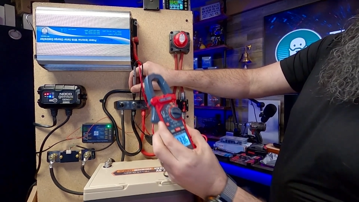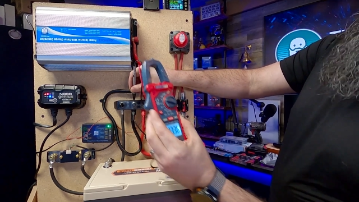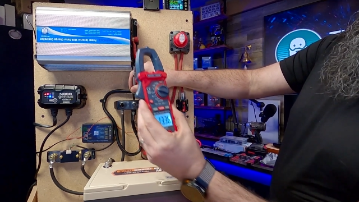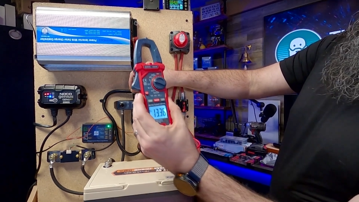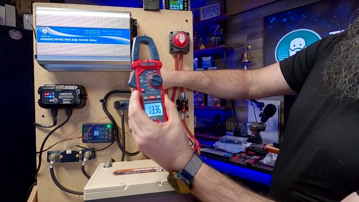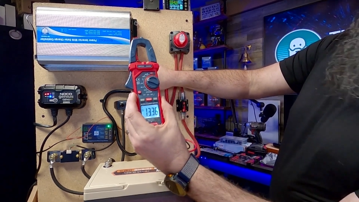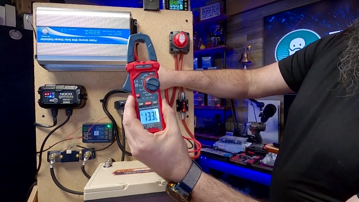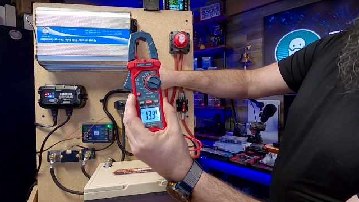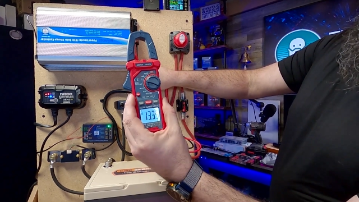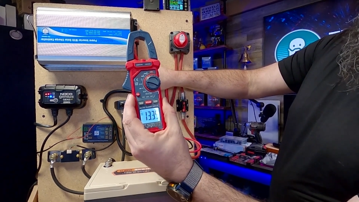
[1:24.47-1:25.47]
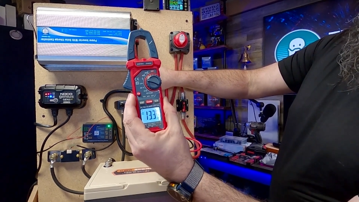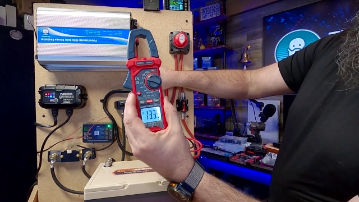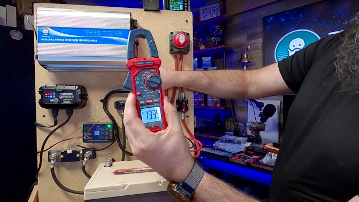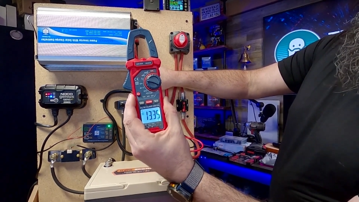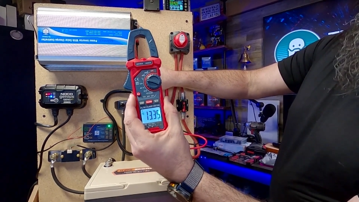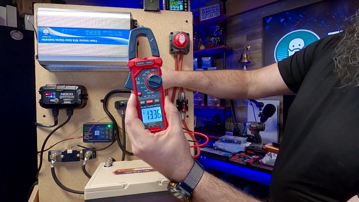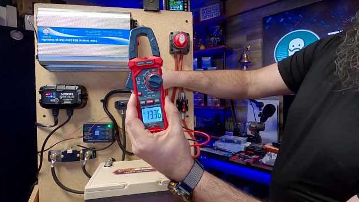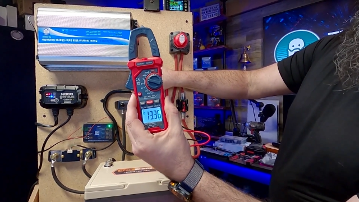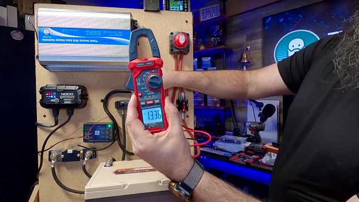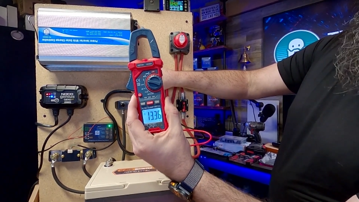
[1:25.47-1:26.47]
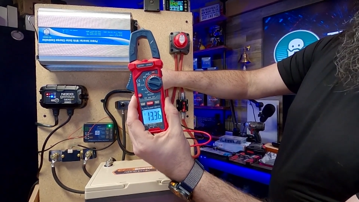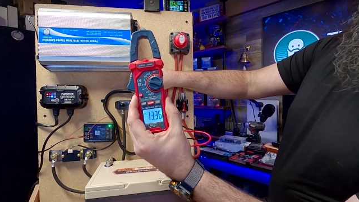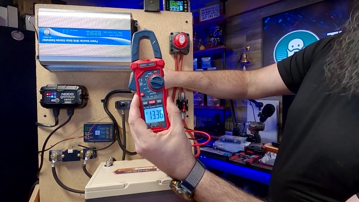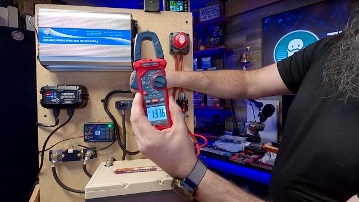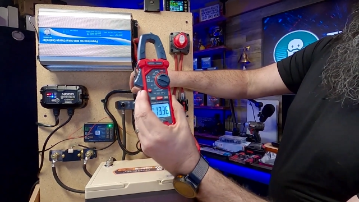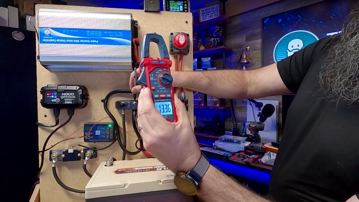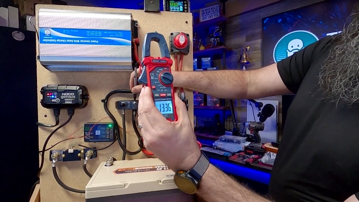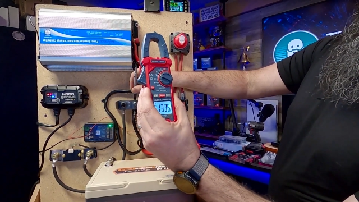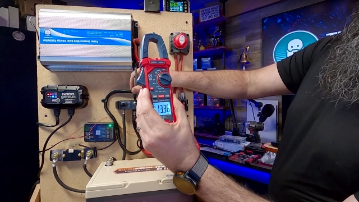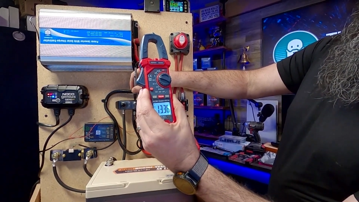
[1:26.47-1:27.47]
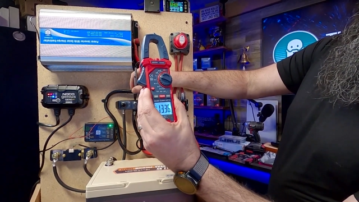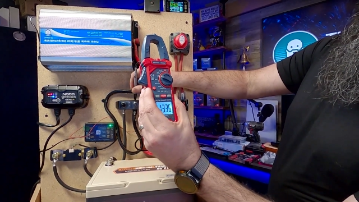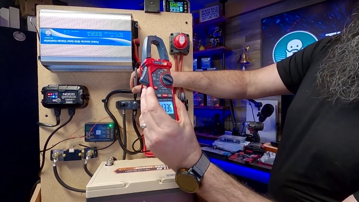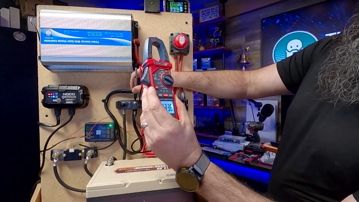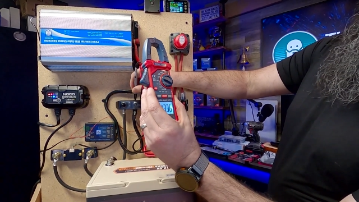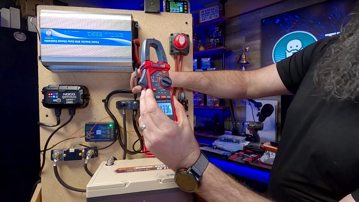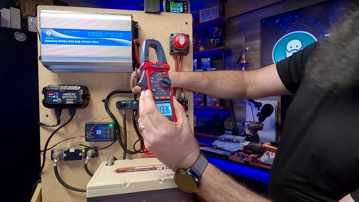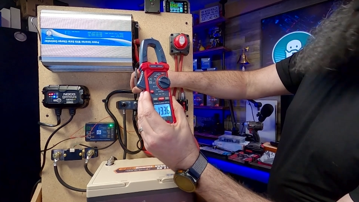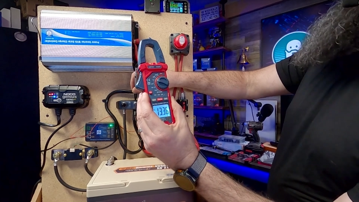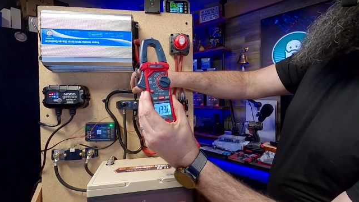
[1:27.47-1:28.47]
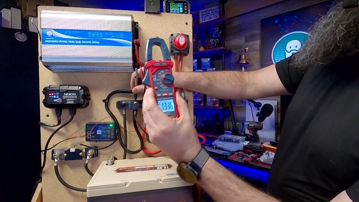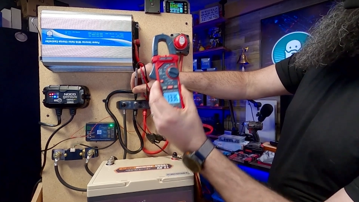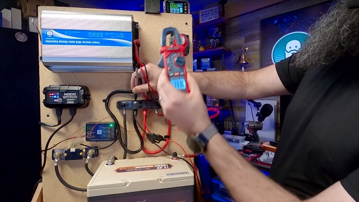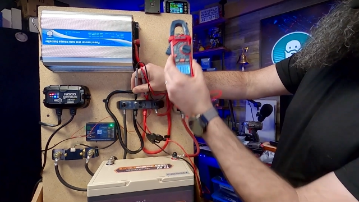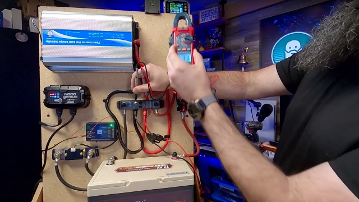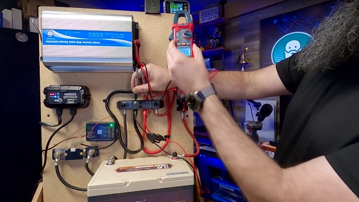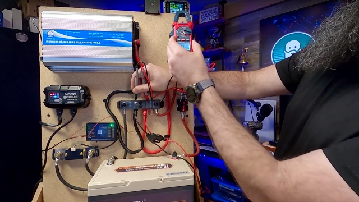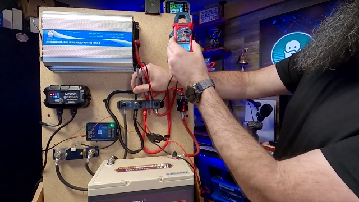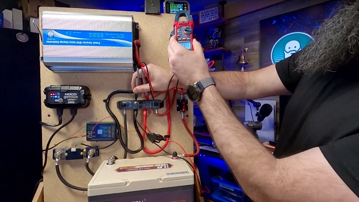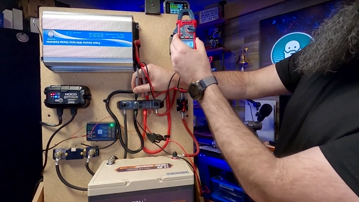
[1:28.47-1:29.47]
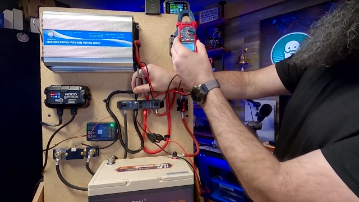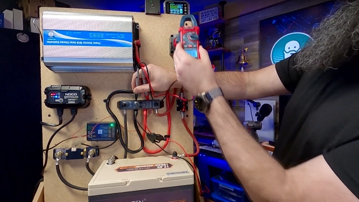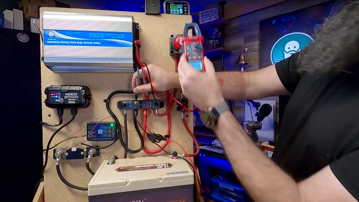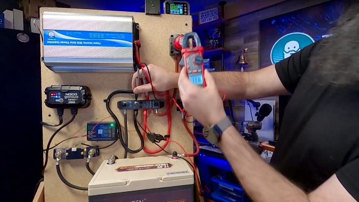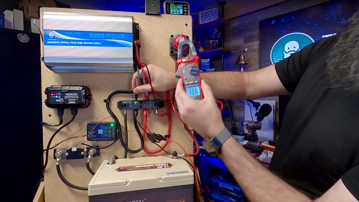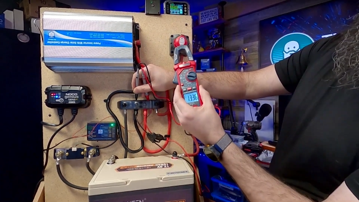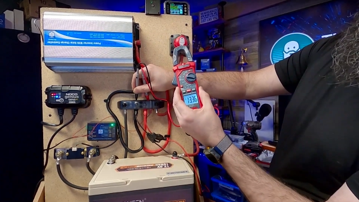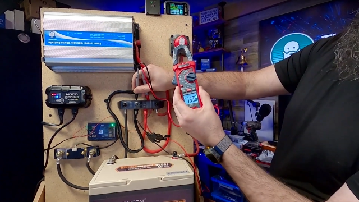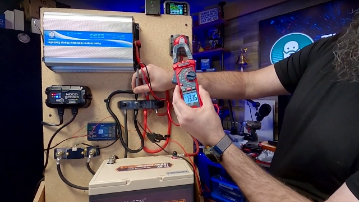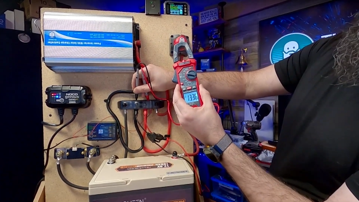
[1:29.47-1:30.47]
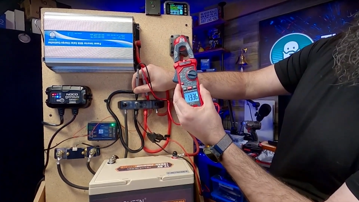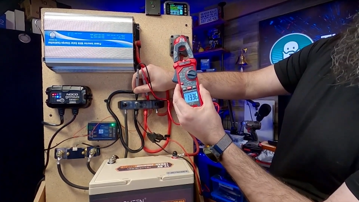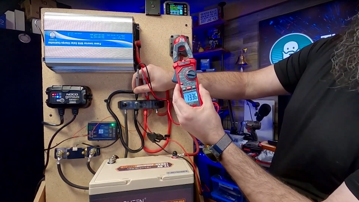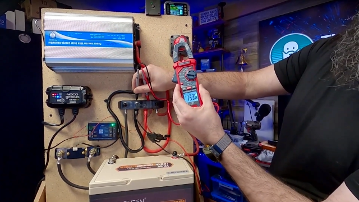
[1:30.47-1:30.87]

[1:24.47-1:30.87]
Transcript: Nobody's mouth can be seen.